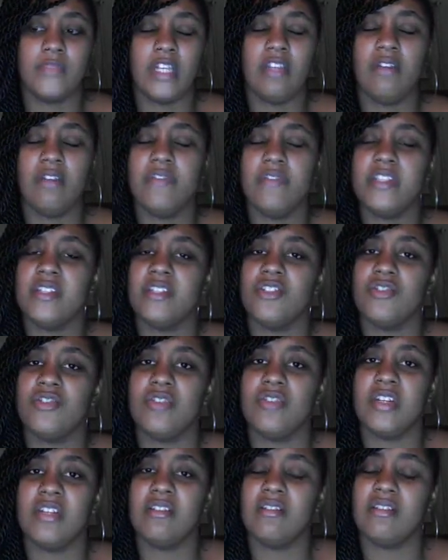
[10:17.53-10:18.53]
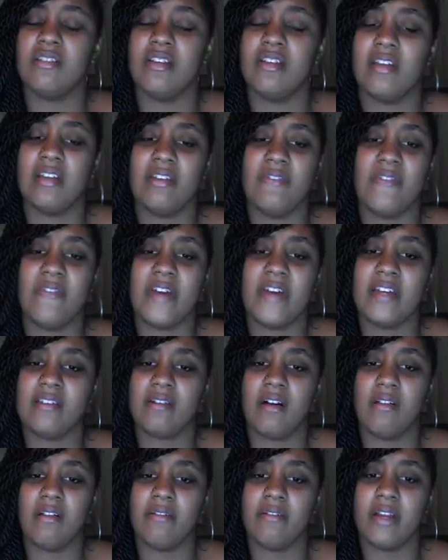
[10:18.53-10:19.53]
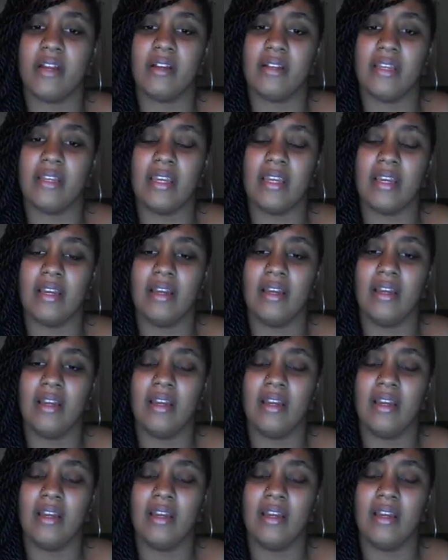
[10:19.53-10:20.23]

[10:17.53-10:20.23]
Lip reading: Love is a strange thing and defies all reckoning.